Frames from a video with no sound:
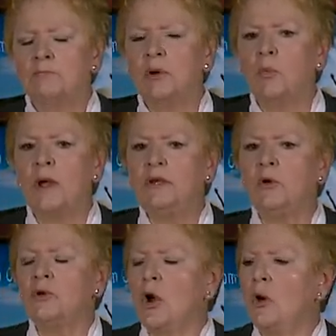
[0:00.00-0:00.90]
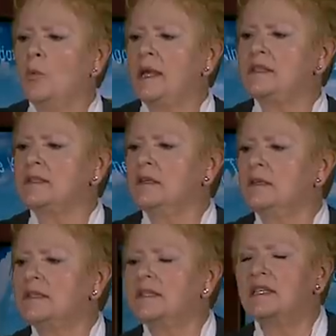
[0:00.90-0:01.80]
But we don't always
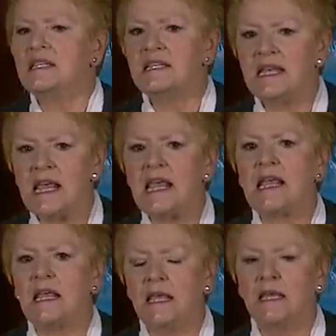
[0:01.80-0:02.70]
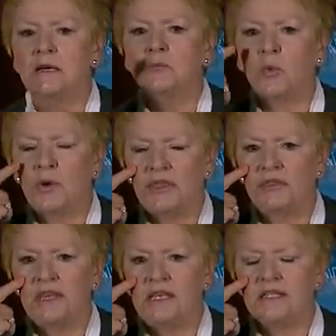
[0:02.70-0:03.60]
see Him
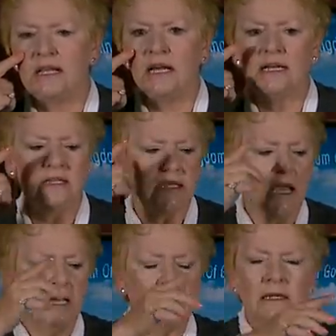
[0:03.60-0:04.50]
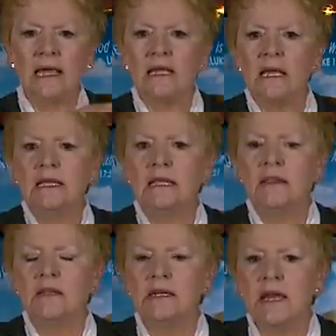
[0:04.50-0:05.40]
with these eyes like
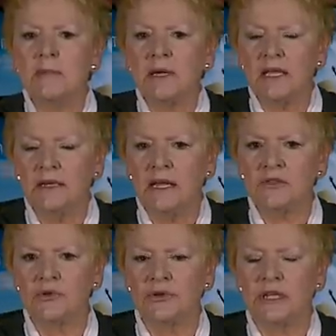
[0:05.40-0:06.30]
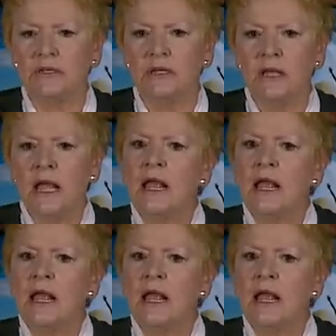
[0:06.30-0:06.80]
Nebuchadnezzar did.